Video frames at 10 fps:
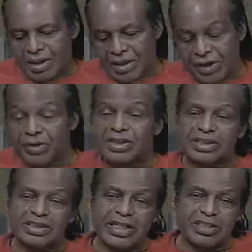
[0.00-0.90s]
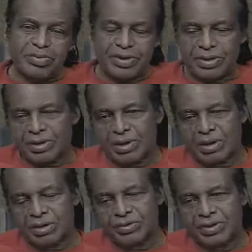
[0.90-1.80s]
And not only did Shakespeare
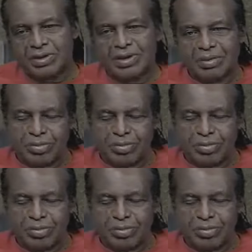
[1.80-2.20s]
do it,